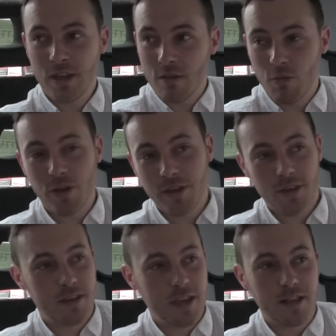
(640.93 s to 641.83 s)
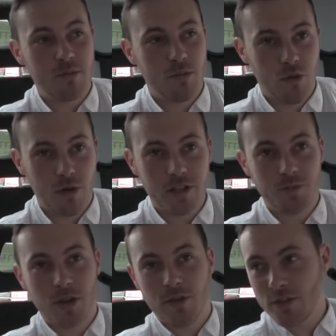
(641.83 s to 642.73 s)
The more you can gig, the more
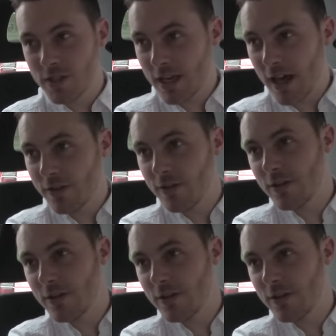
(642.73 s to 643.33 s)
experience you gather,